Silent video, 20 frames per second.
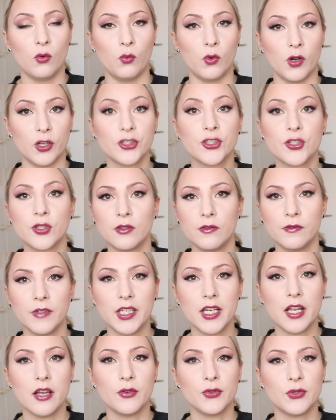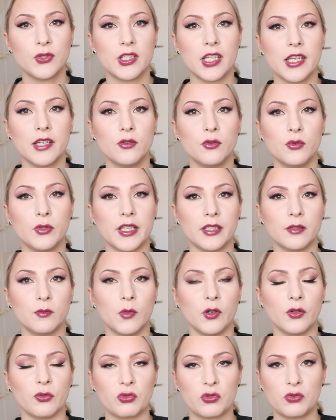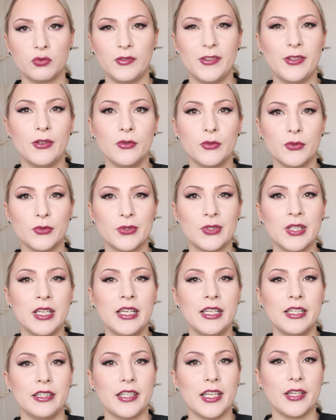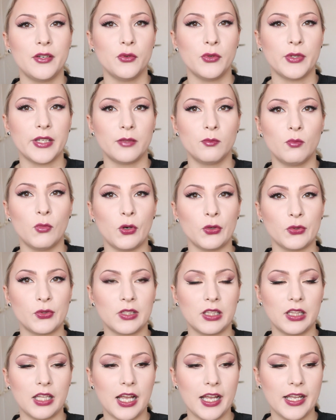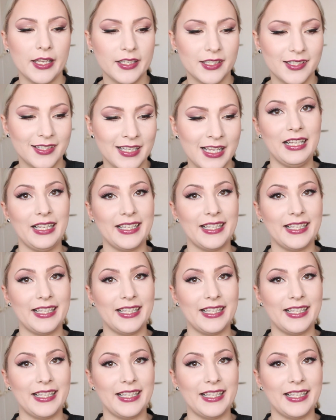watched videos, they do get most views, they do get most likes.